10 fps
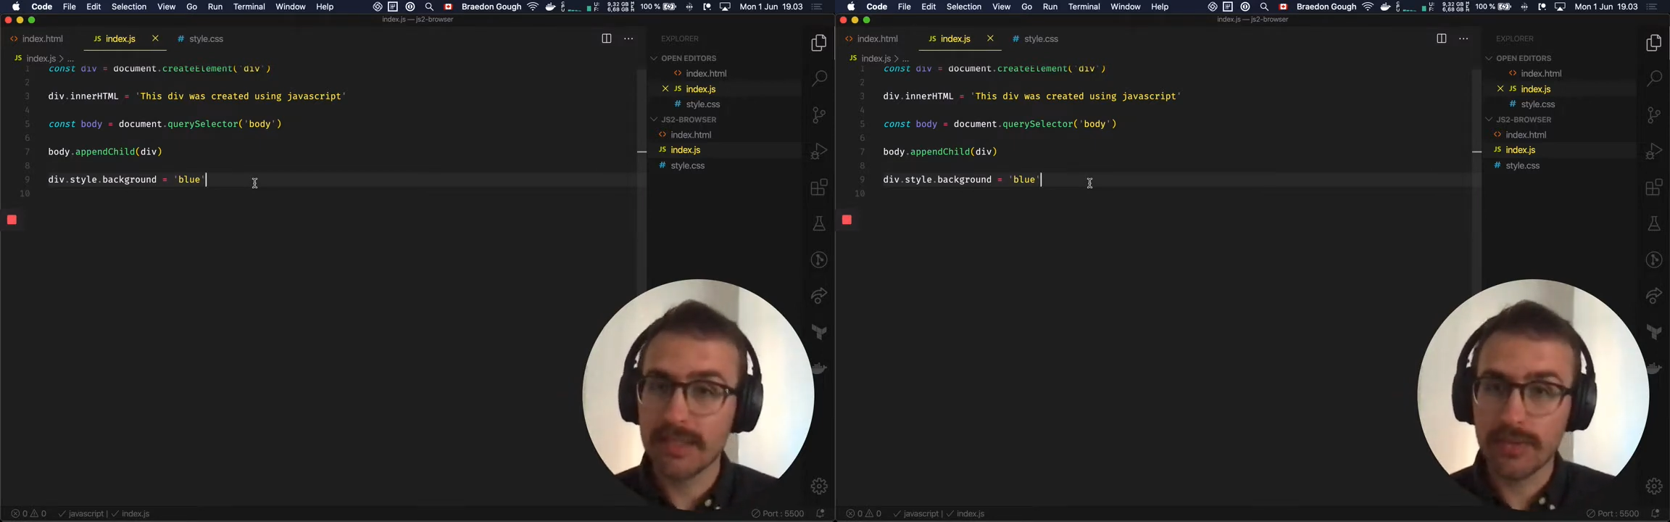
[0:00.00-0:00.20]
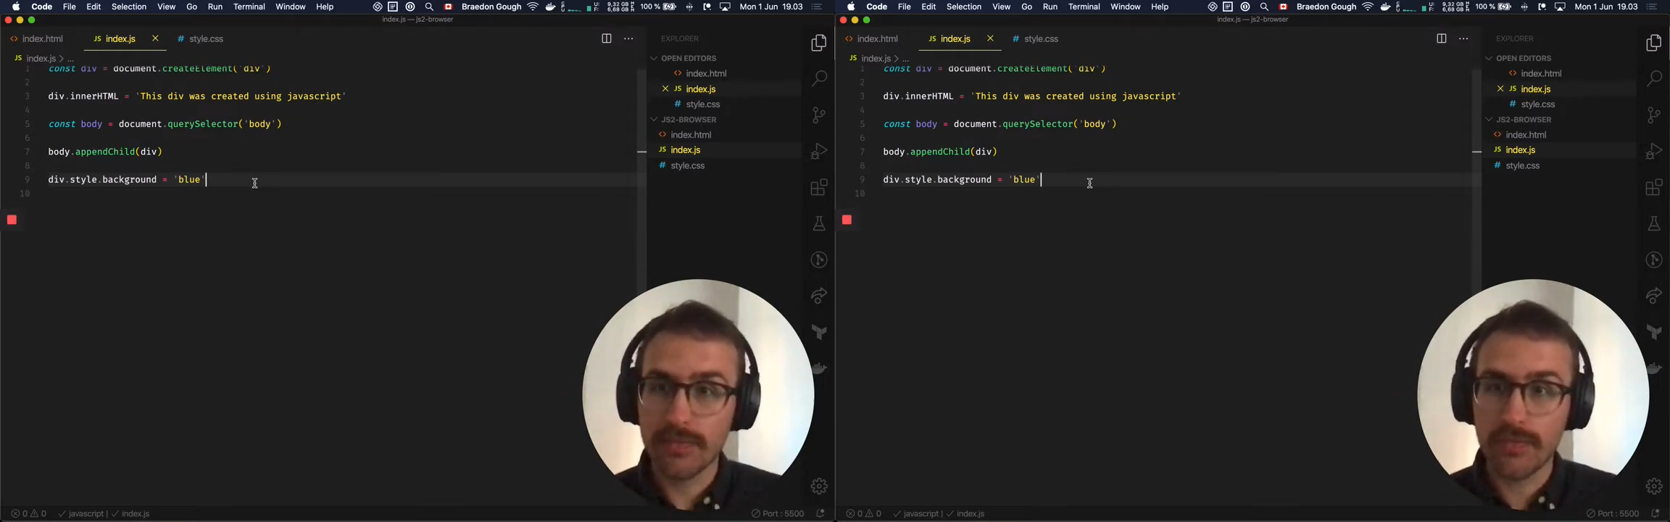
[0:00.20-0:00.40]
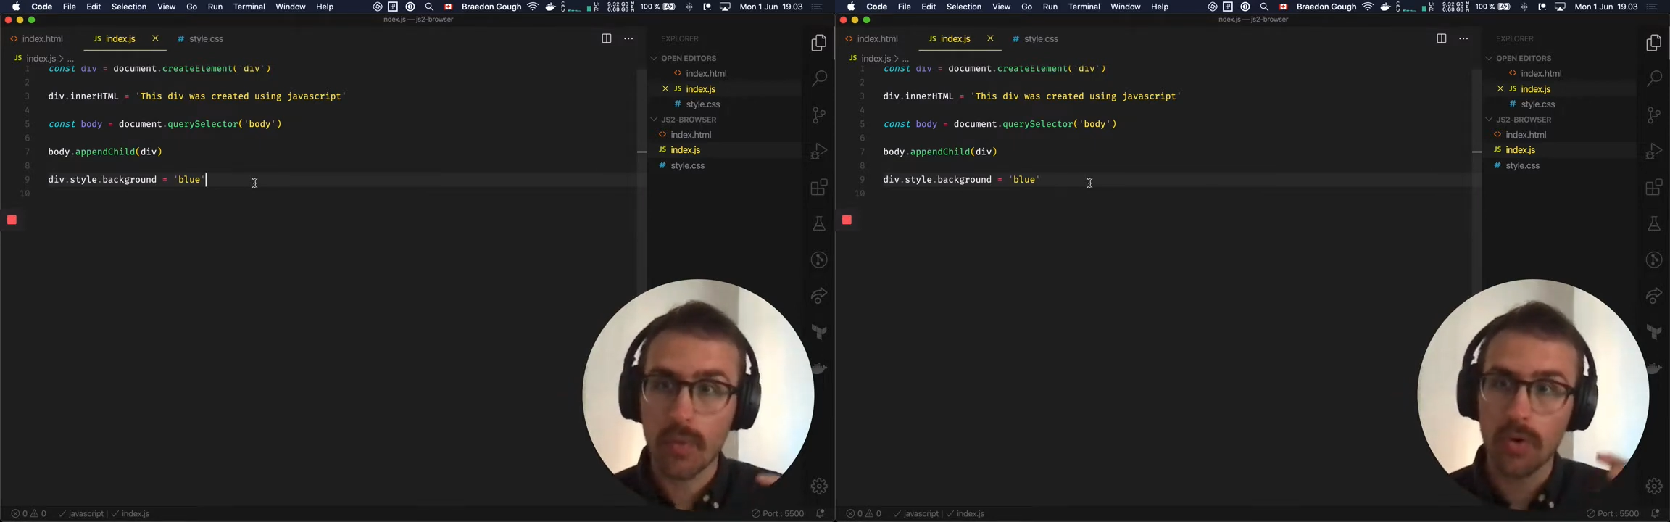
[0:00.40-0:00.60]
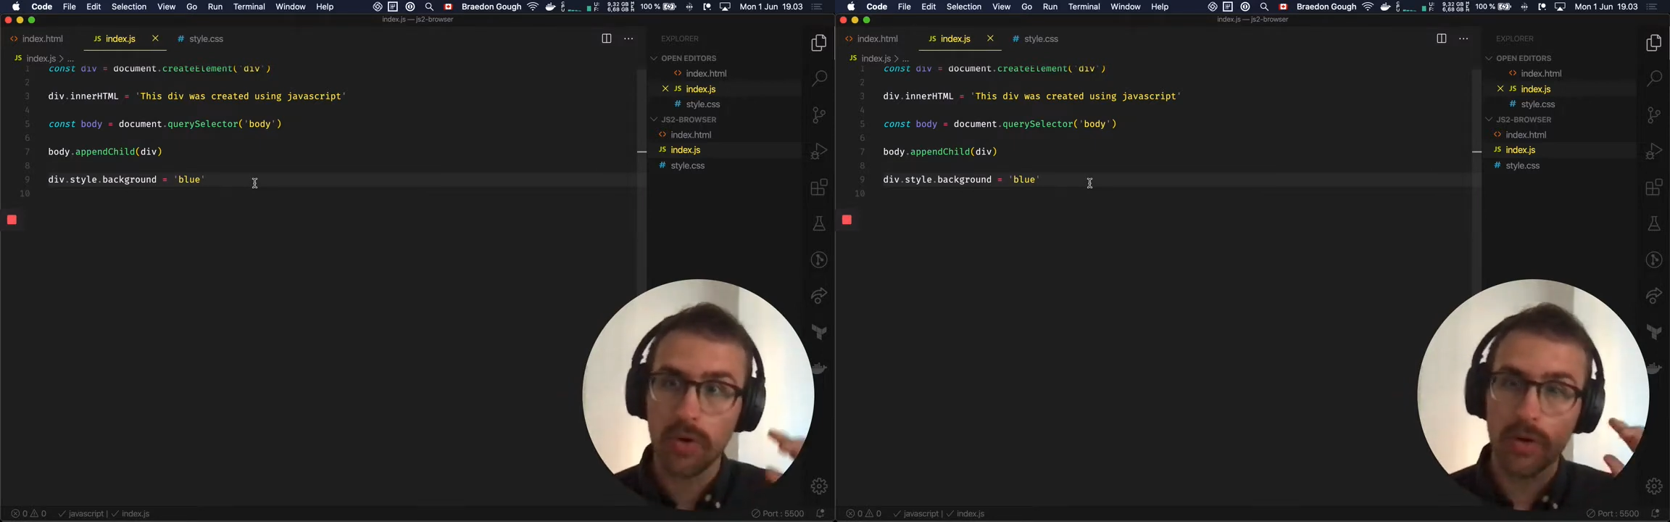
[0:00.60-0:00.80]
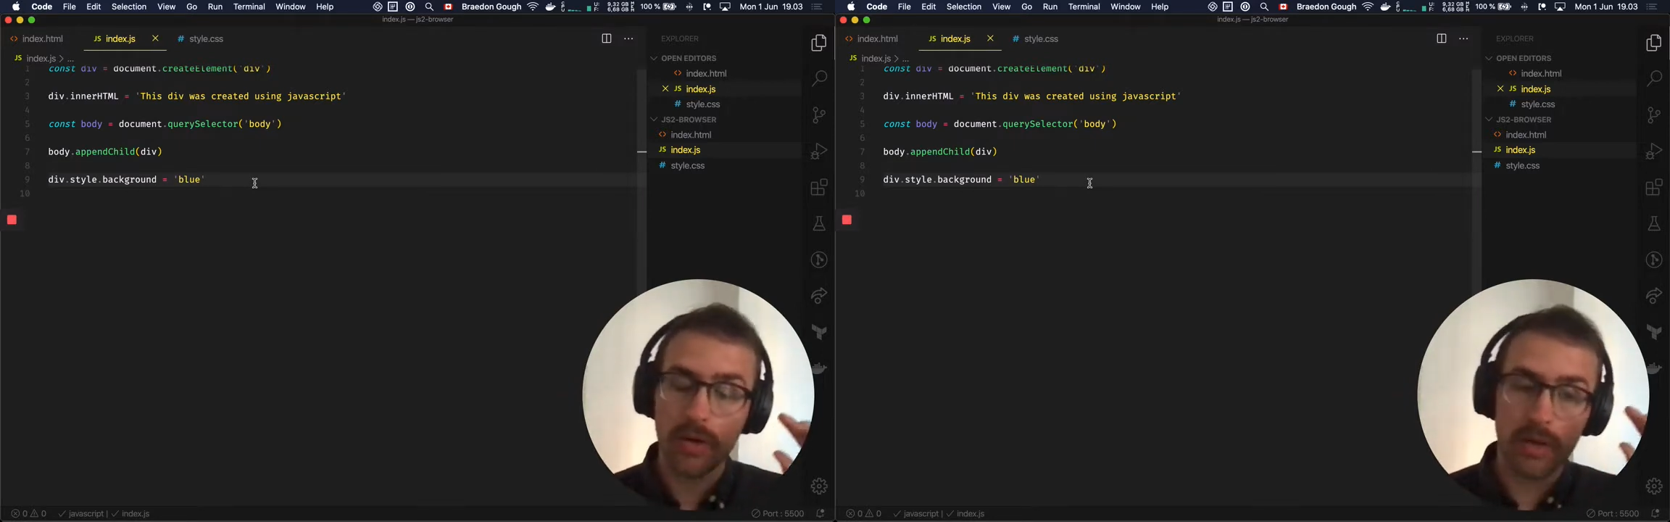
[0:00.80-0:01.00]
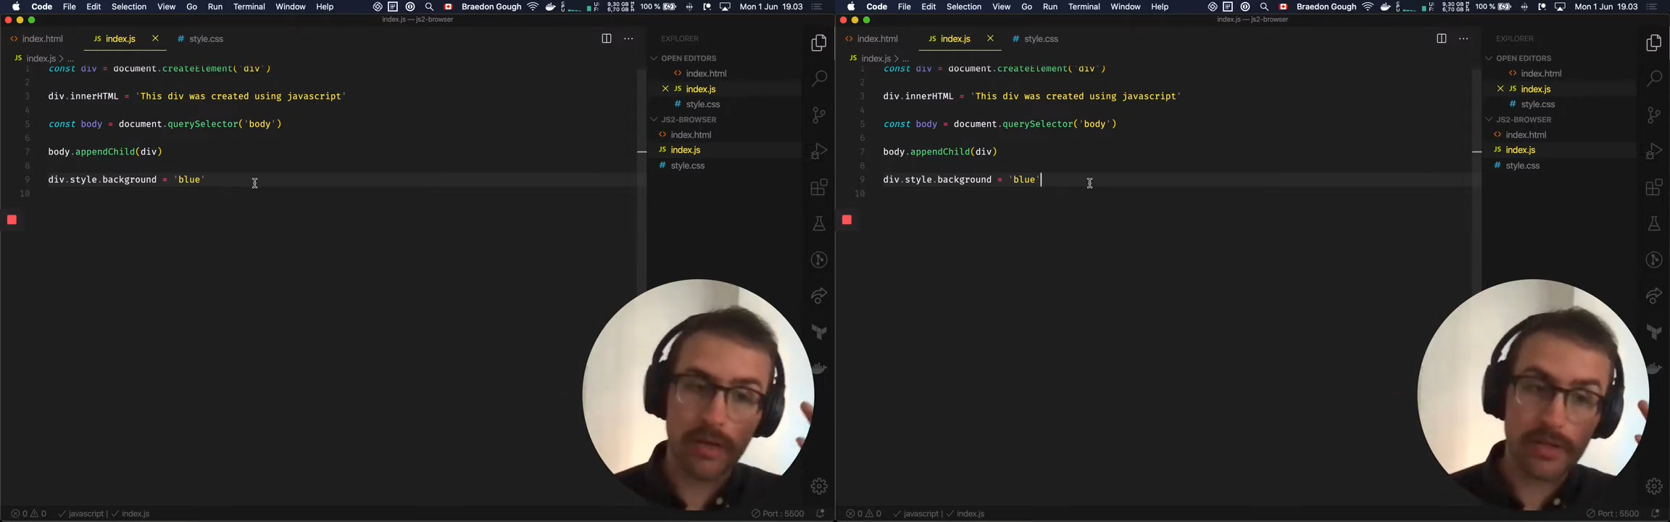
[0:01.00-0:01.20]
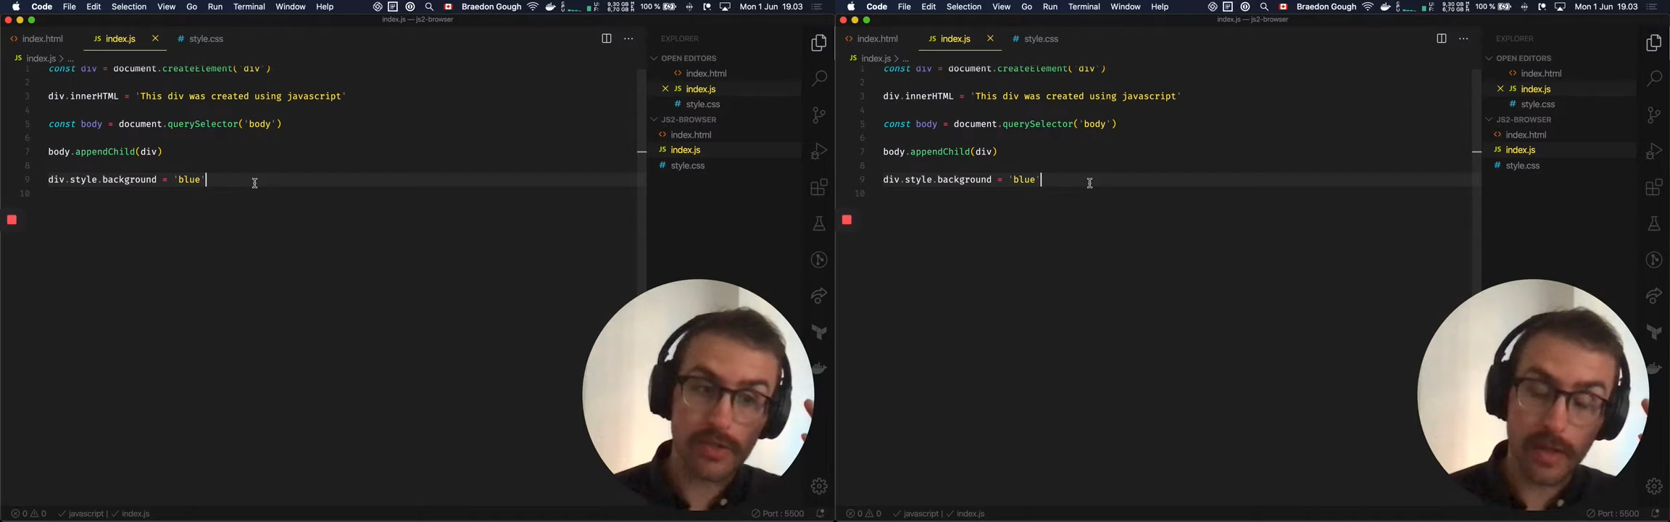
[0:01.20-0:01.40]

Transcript: so